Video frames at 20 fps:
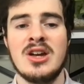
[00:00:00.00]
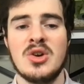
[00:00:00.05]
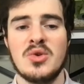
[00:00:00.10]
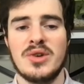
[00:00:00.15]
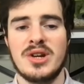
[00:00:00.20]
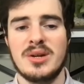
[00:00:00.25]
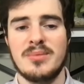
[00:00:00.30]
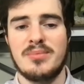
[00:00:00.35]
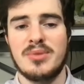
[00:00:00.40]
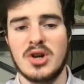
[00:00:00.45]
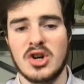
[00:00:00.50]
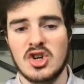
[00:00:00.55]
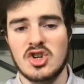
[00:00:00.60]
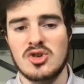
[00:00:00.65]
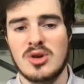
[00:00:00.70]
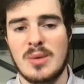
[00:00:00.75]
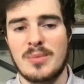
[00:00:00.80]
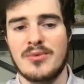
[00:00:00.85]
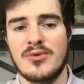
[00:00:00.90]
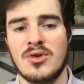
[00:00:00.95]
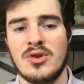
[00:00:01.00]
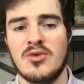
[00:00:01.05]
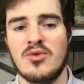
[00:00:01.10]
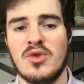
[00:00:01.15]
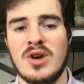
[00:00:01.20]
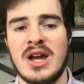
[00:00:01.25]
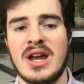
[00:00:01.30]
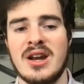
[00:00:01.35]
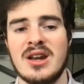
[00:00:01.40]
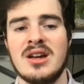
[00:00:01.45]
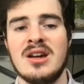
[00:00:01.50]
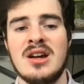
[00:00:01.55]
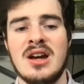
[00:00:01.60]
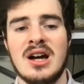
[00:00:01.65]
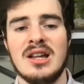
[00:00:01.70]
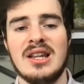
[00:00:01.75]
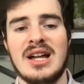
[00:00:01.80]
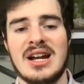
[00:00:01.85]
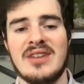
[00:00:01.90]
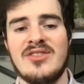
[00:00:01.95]
Read a book? Show up for a friend?
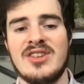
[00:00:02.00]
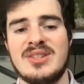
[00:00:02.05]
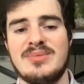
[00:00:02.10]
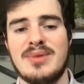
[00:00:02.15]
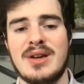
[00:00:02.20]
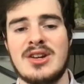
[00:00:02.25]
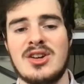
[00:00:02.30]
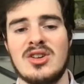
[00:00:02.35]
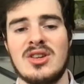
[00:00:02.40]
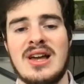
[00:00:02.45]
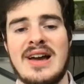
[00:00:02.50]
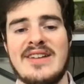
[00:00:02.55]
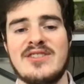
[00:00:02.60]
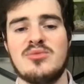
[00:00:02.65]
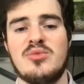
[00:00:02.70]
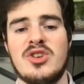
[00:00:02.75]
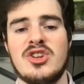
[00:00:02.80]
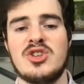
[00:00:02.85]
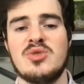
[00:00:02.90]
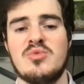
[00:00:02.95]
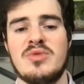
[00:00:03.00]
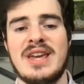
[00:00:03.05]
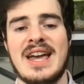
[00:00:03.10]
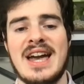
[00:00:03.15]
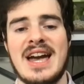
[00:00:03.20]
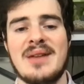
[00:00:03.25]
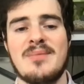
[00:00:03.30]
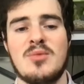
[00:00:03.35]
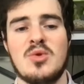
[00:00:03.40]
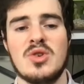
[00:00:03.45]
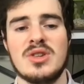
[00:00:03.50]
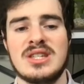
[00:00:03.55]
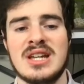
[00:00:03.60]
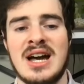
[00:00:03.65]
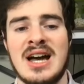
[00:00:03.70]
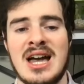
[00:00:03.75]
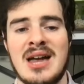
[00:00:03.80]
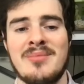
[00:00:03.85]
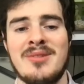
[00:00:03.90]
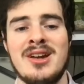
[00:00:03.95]
A lot of us spend our lives wishing we had more time.